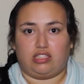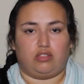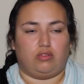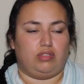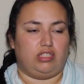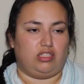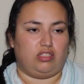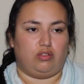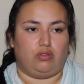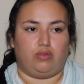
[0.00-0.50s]
As
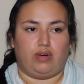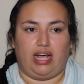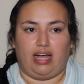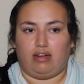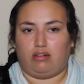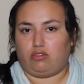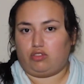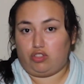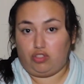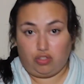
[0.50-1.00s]
soon as you're
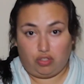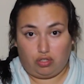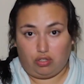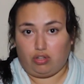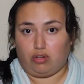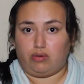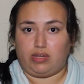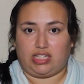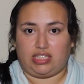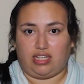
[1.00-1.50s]
out, you
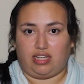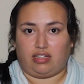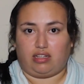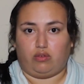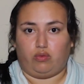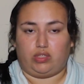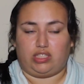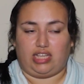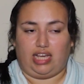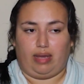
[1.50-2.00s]
know
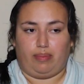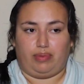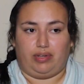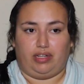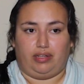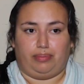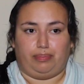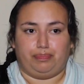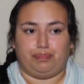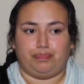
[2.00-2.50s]
exactly what's
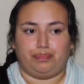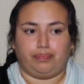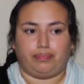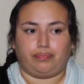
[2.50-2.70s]
happening.